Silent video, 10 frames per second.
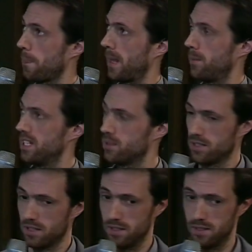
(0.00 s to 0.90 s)
But this was
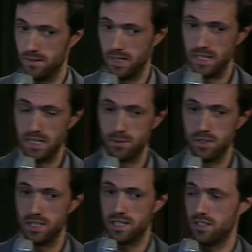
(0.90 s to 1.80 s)
a deliberate
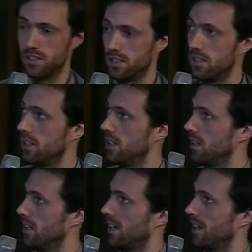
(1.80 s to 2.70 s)
decision,
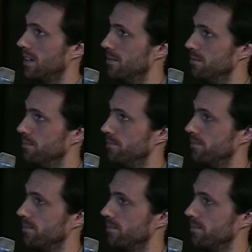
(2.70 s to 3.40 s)
and